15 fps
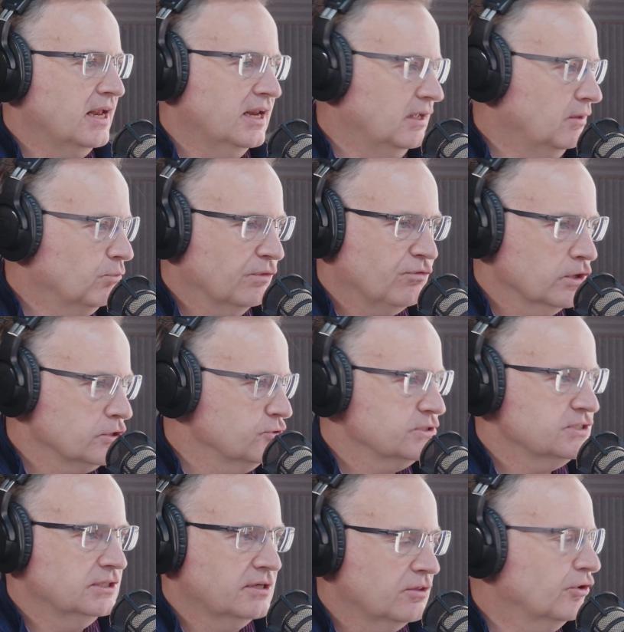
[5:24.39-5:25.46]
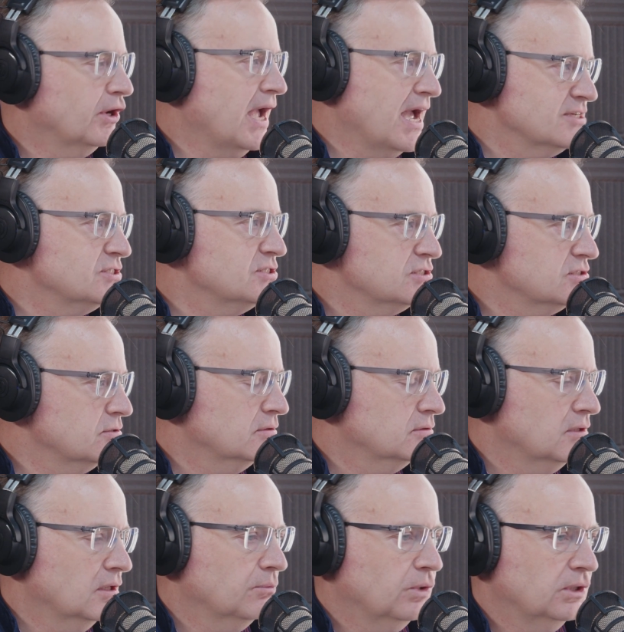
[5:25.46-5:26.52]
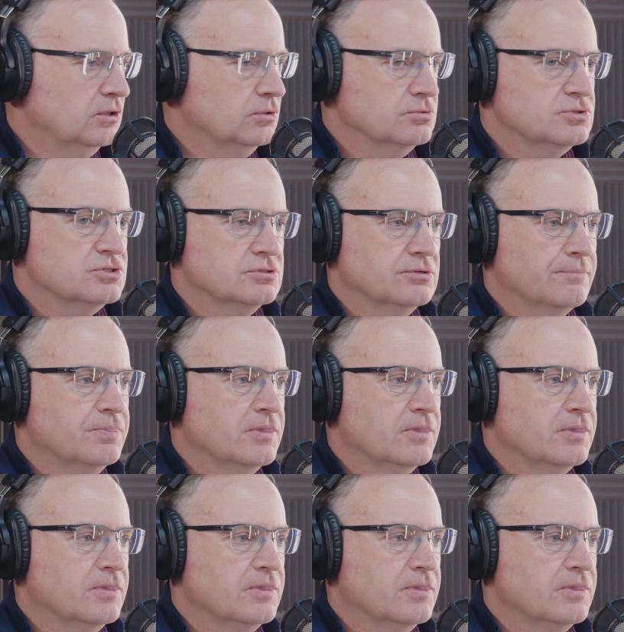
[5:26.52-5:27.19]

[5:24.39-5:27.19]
any refrigerants and other gases that we use.